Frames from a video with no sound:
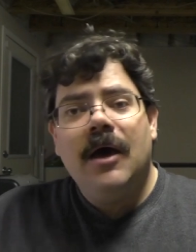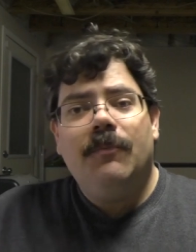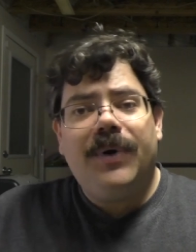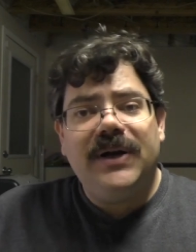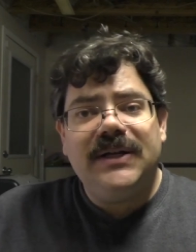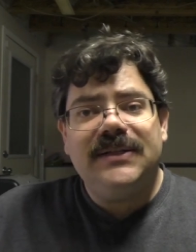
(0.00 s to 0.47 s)

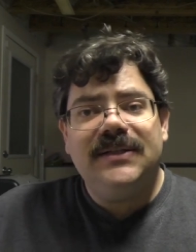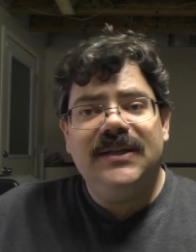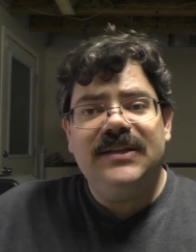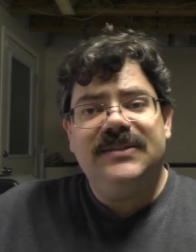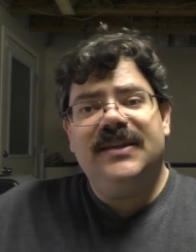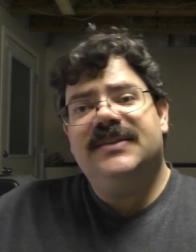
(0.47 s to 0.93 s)
but at
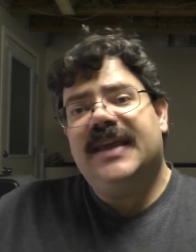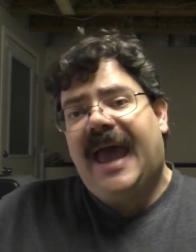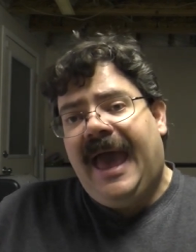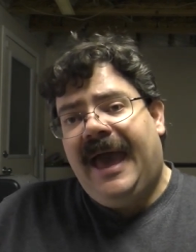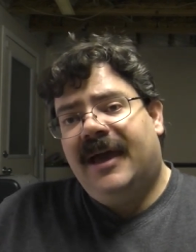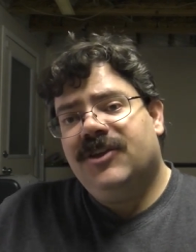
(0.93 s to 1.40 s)
least it's
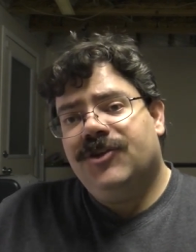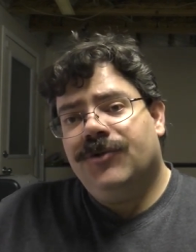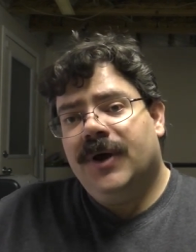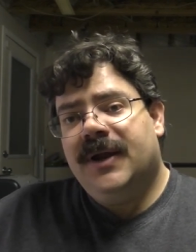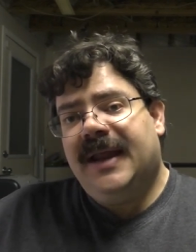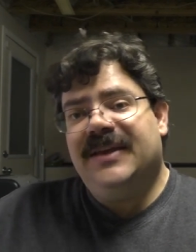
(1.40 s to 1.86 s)

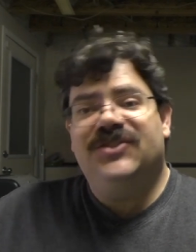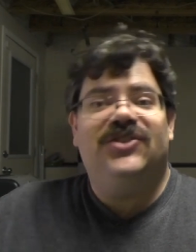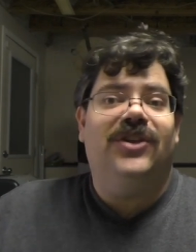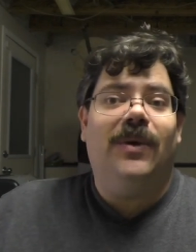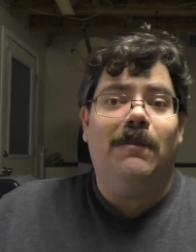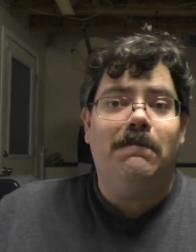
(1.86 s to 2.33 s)
accurate as
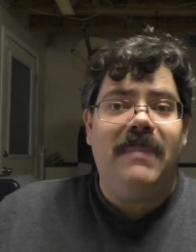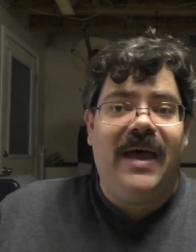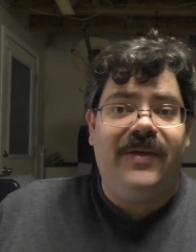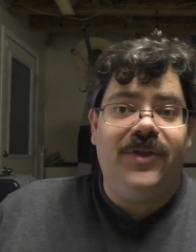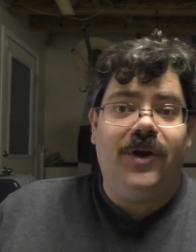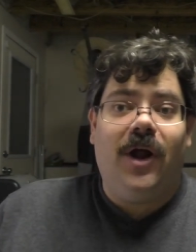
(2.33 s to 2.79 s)
to the
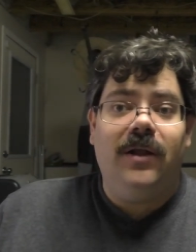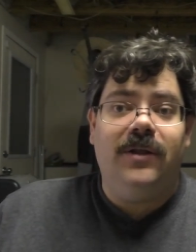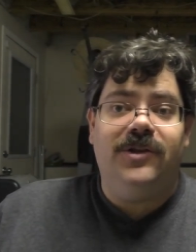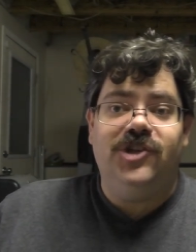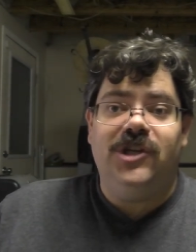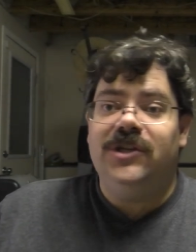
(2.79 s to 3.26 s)

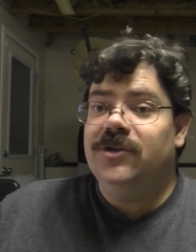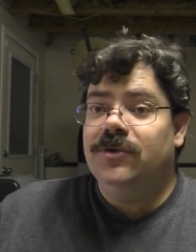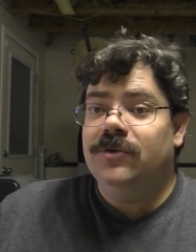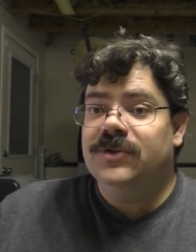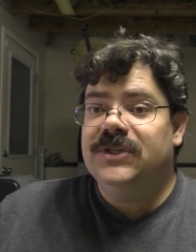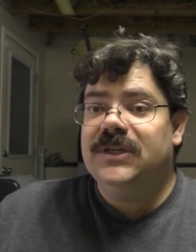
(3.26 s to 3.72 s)
methodology
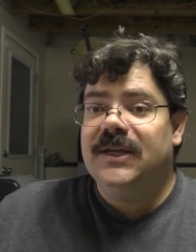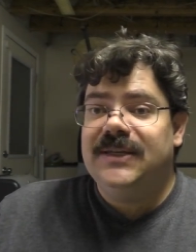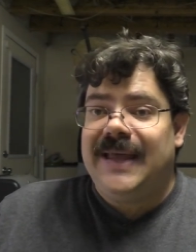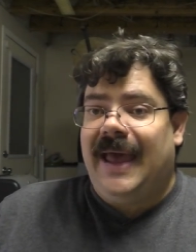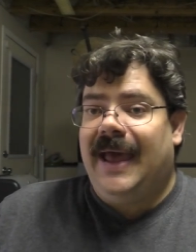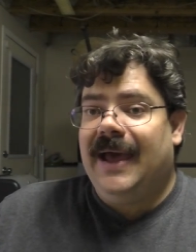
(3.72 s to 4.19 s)
used
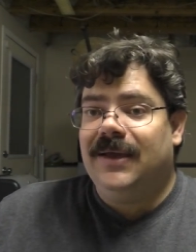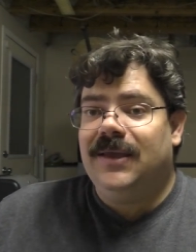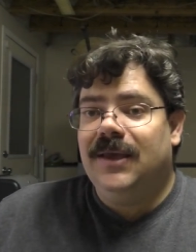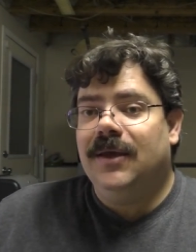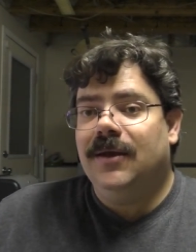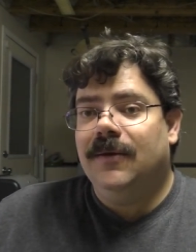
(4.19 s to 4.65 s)
to hack
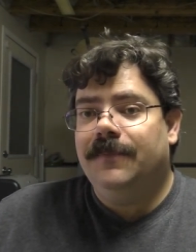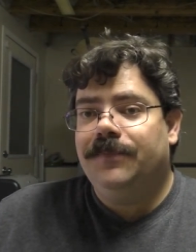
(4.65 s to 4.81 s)
in.